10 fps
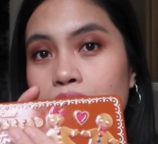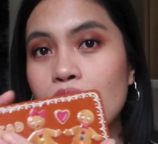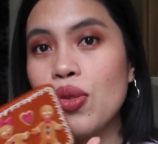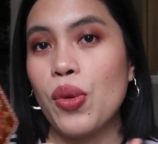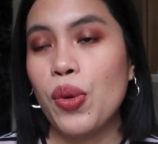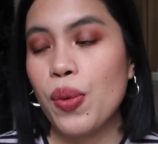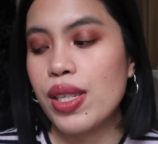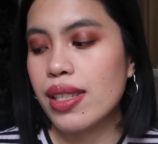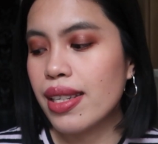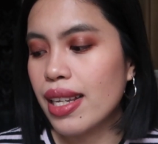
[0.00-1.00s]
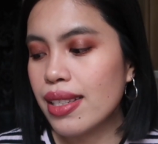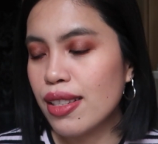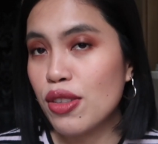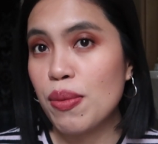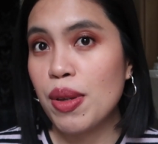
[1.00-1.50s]
It's always get
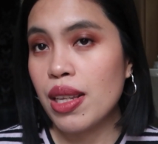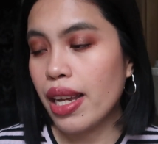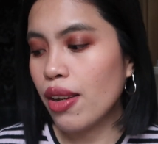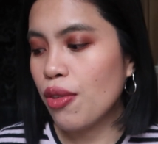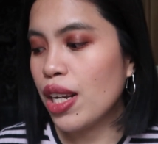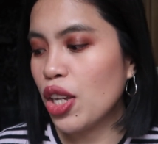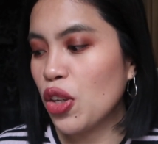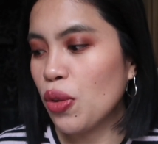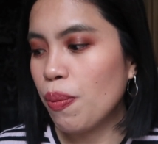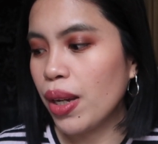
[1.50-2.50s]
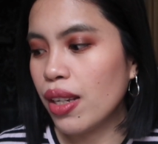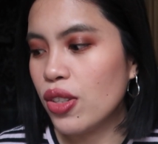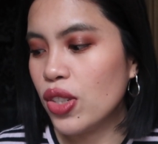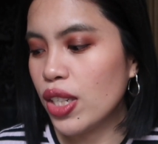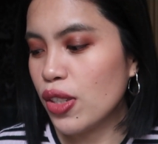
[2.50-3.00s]
into me, like really cute
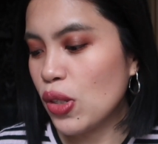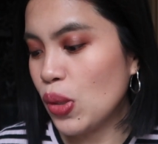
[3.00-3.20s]
packaging.